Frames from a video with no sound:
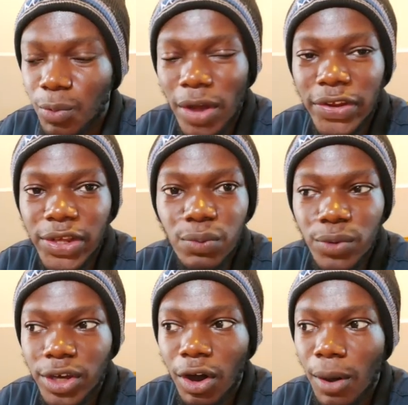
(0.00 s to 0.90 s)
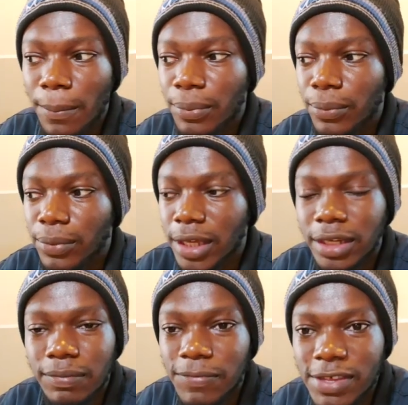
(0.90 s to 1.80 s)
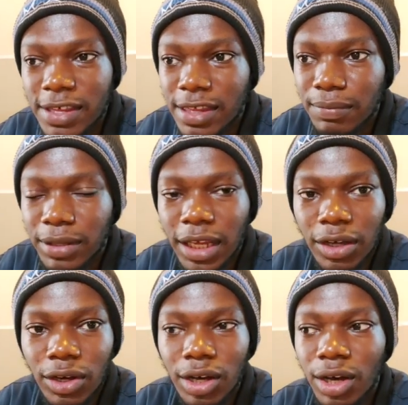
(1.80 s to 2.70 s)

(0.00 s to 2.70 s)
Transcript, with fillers: one day wake up in the business and be like,